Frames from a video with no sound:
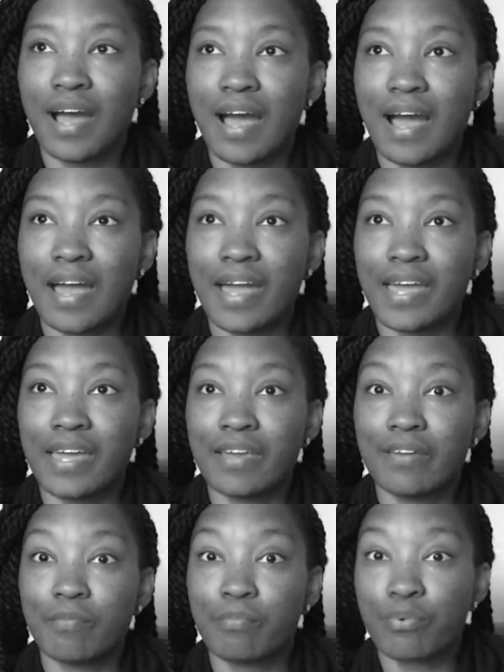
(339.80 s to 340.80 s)
I
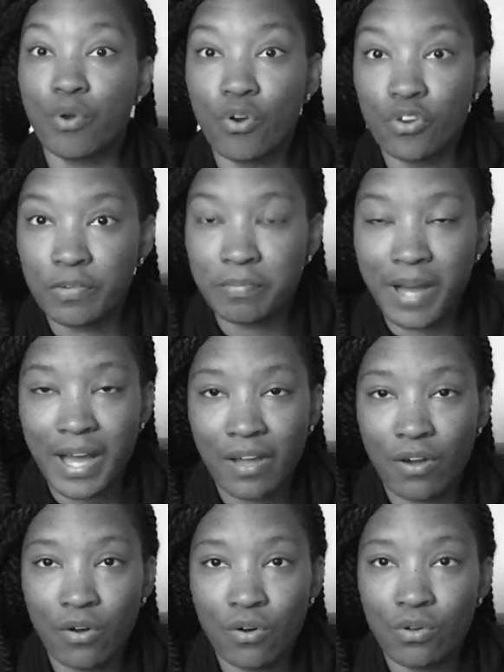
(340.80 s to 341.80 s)
broke my
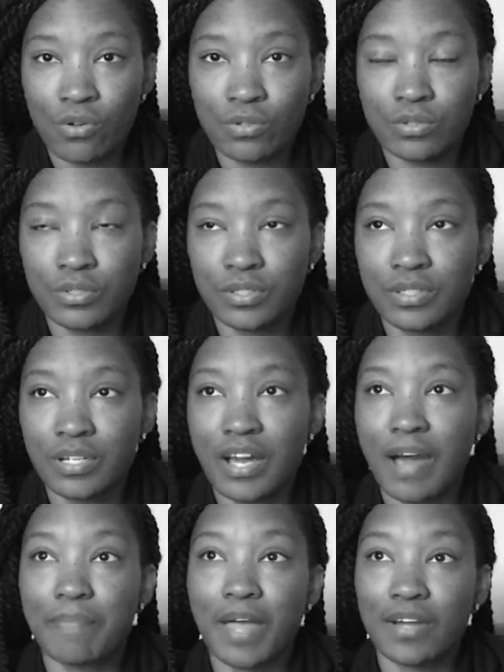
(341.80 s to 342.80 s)
whole,
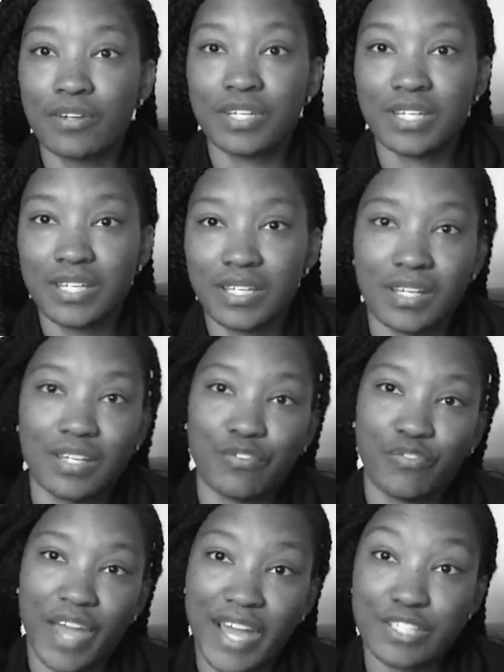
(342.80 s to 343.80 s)
I'm not going to eat any
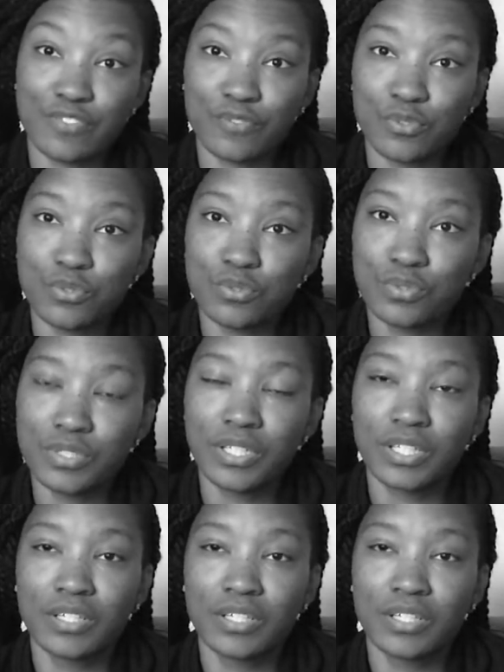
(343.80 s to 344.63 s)
fast food.